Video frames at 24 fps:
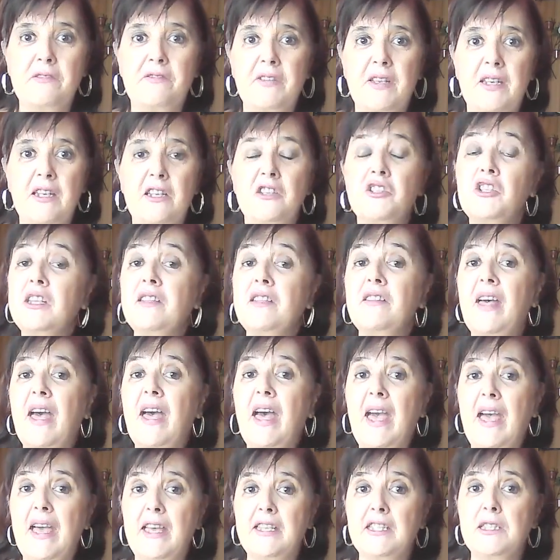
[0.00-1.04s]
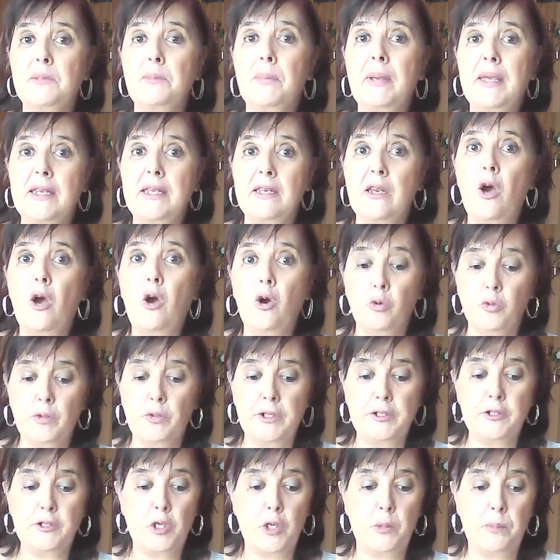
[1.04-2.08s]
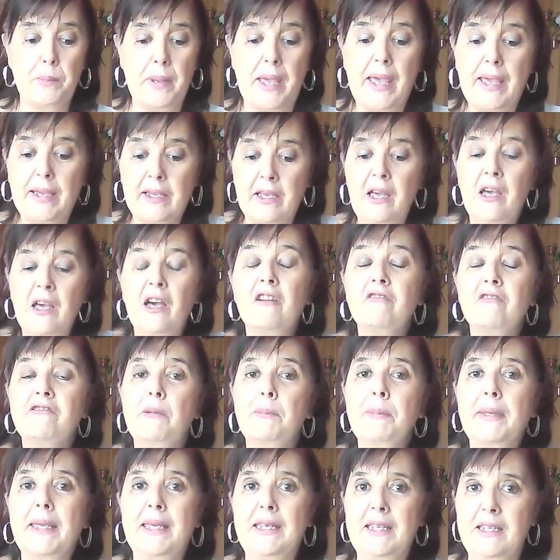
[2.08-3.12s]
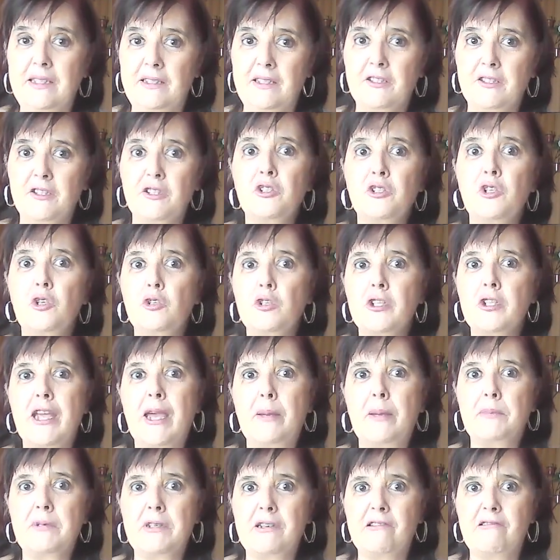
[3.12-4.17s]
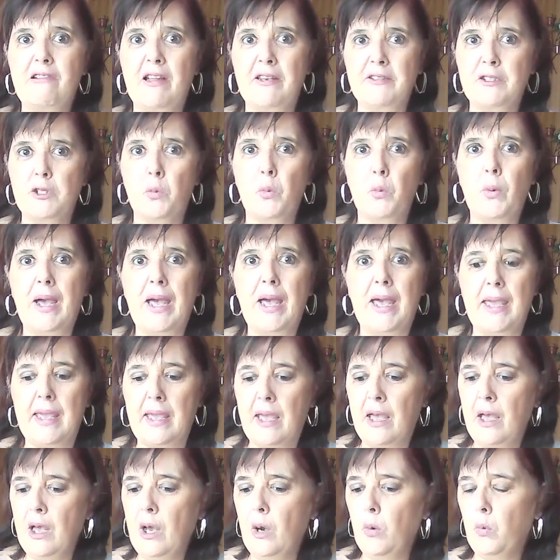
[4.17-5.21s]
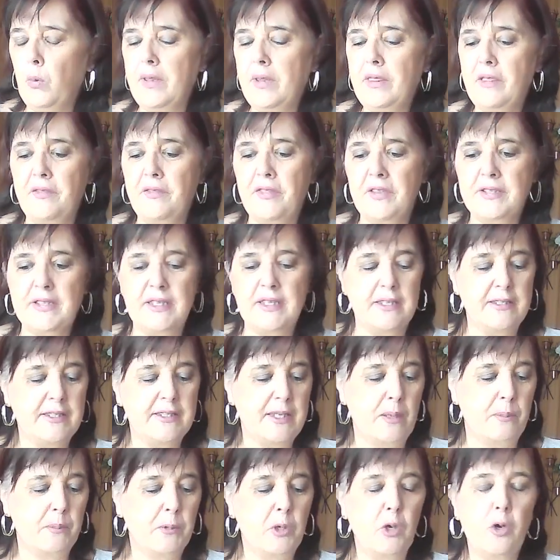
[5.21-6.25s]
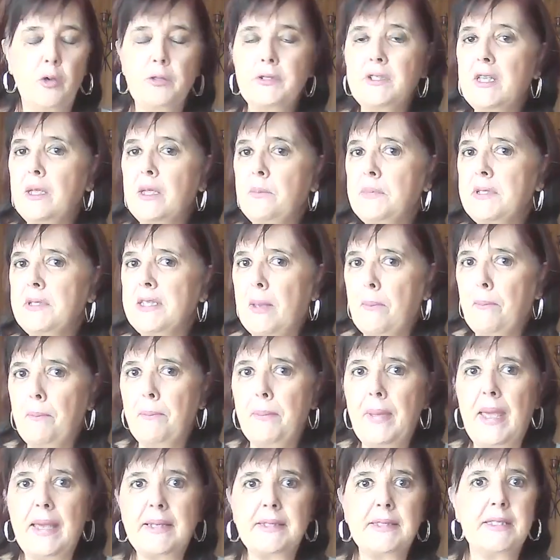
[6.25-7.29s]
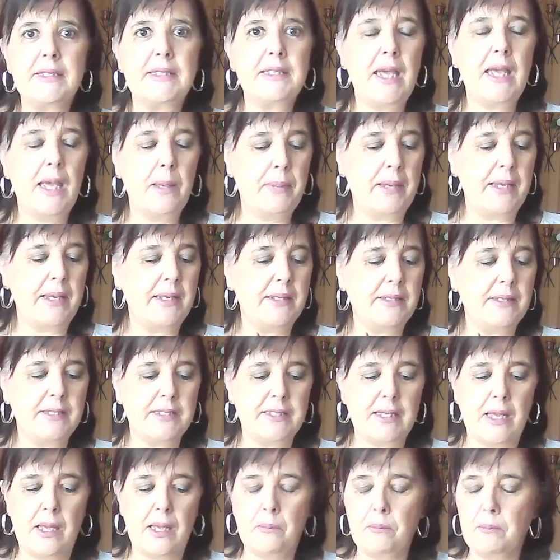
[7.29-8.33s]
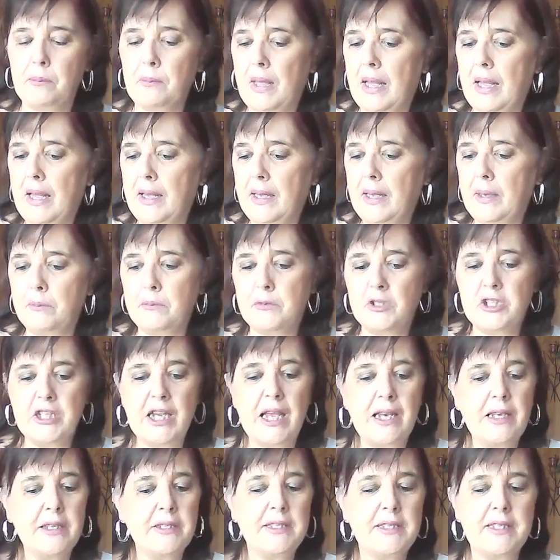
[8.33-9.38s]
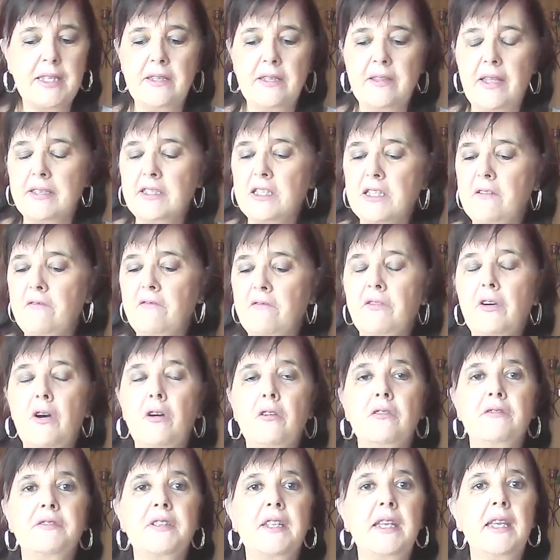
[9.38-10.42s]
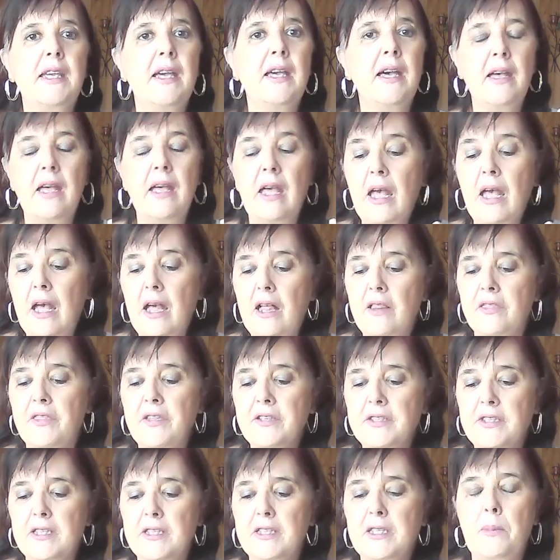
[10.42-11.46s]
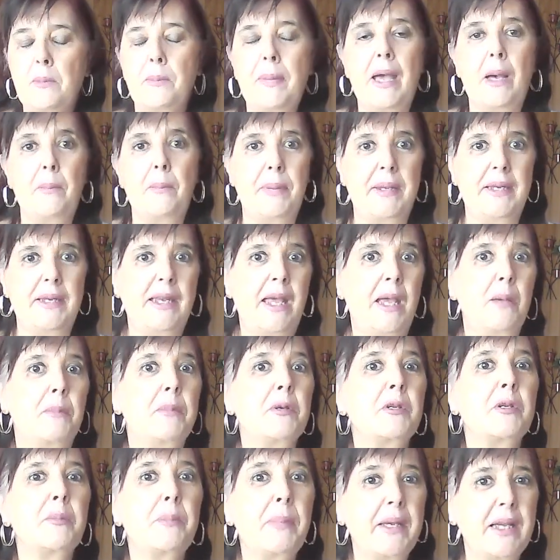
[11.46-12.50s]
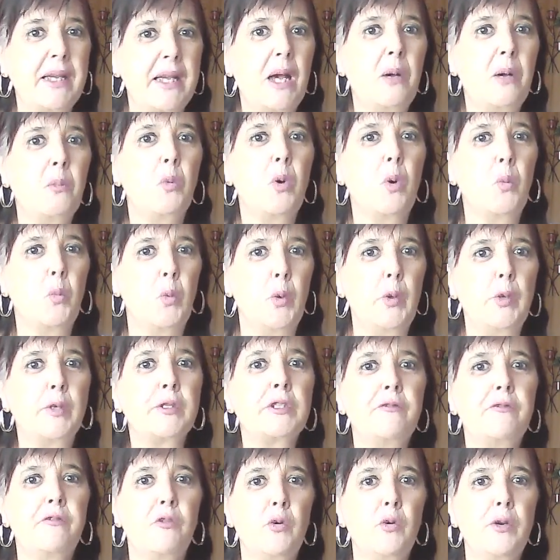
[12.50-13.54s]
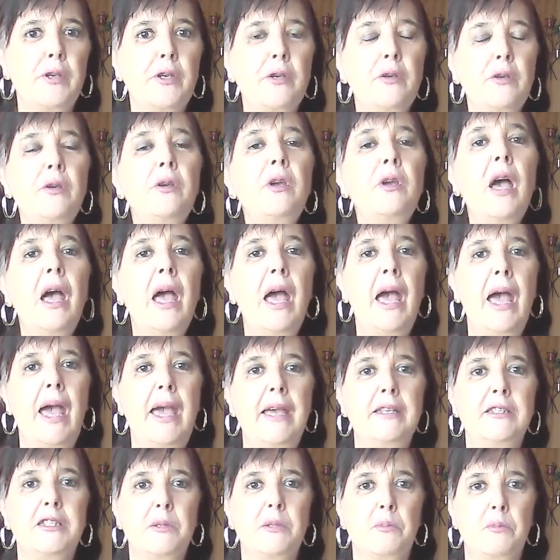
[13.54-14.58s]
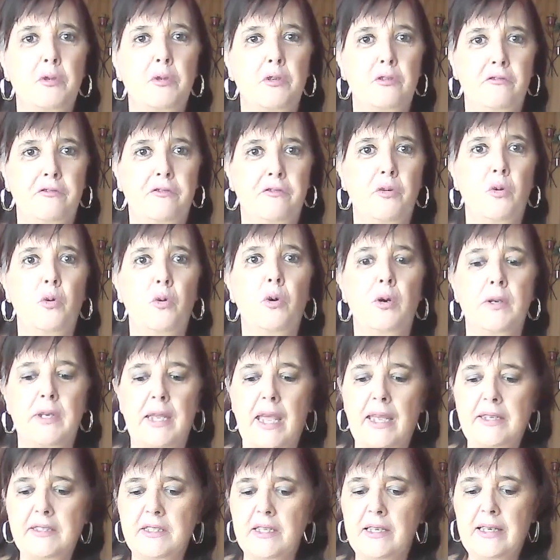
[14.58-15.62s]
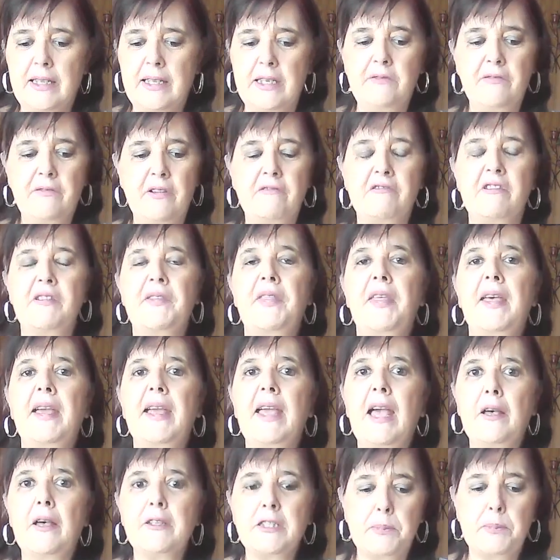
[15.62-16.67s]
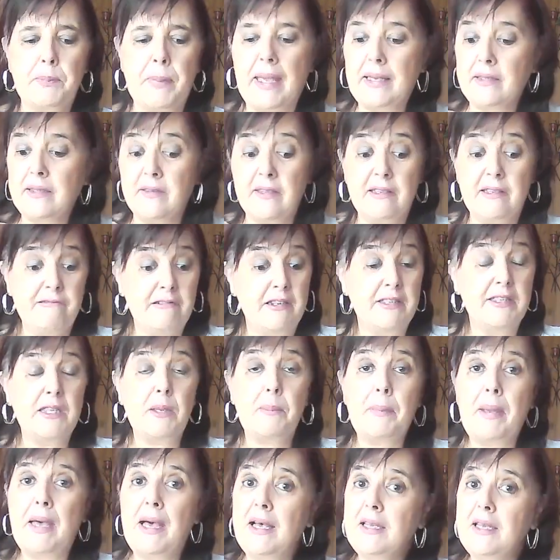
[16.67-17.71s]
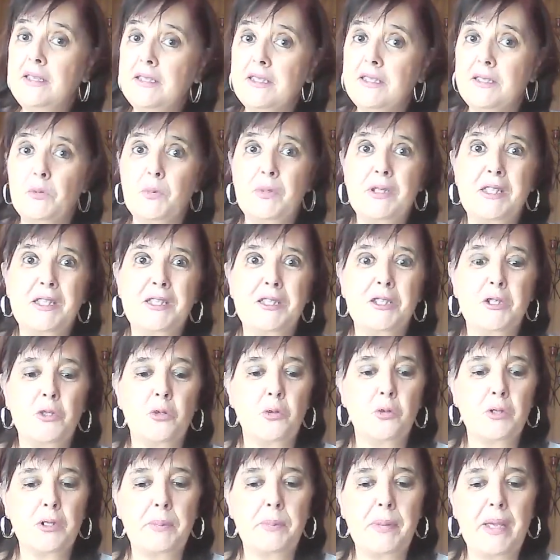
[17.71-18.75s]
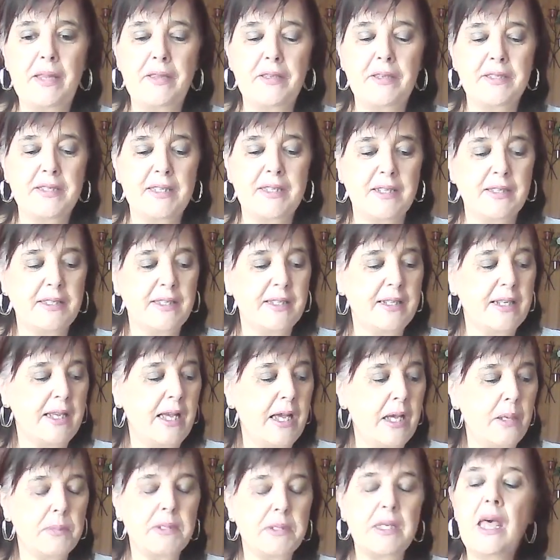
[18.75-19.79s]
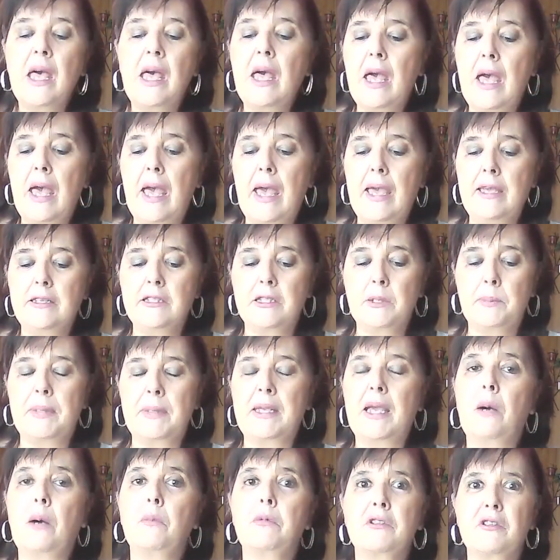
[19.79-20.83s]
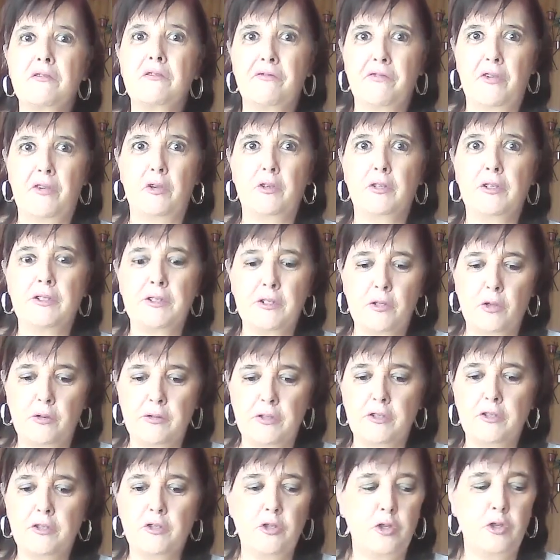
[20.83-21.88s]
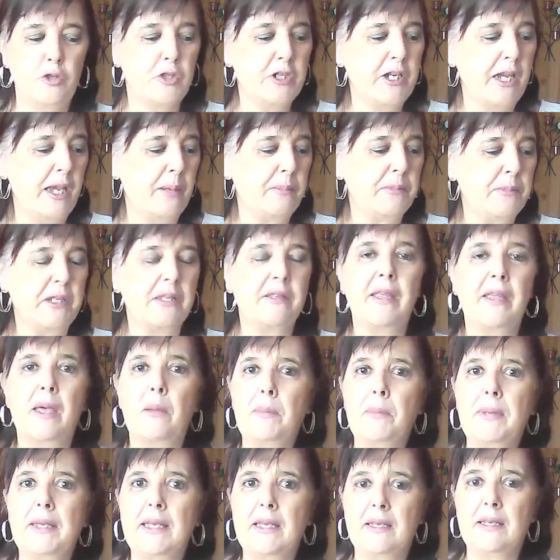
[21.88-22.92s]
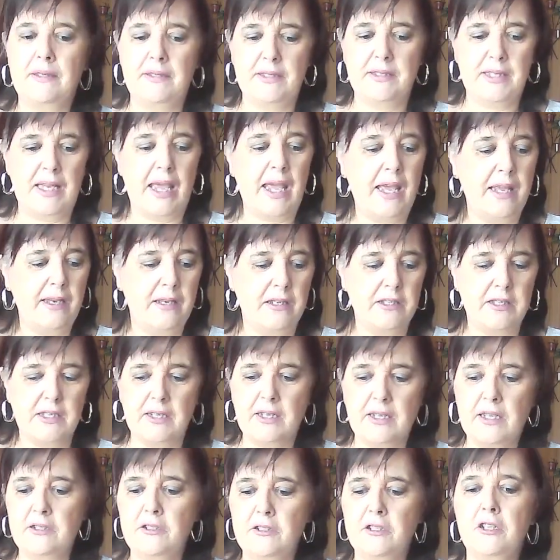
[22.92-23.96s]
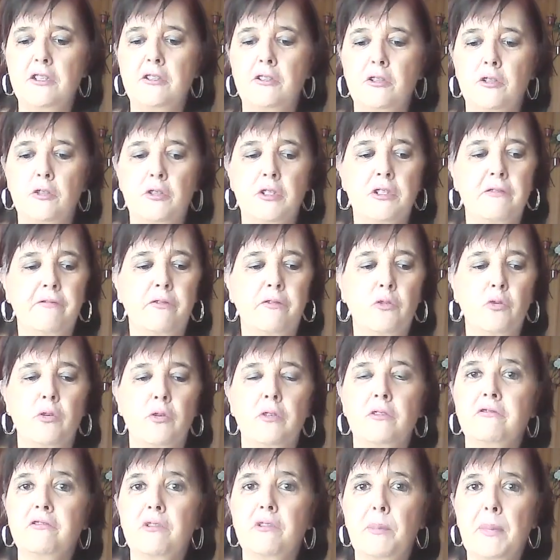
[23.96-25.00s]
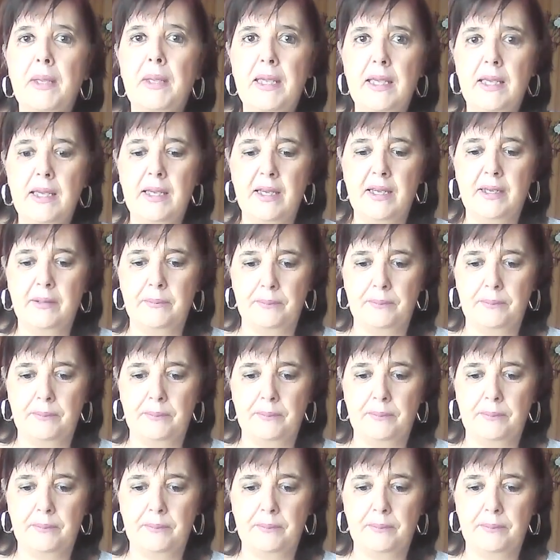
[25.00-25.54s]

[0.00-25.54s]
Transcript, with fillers: energy that has been holding you back from getting this new chapter underway. Whether this is some gossip, some backstabbing, some um, jealousy that's involved here, this is about being able to pick up what works for you and to move forward and to leave everything else back there in the past. We just talked about the Six of Cups and to be able to focus on this new chapter that begins and continues forward from here.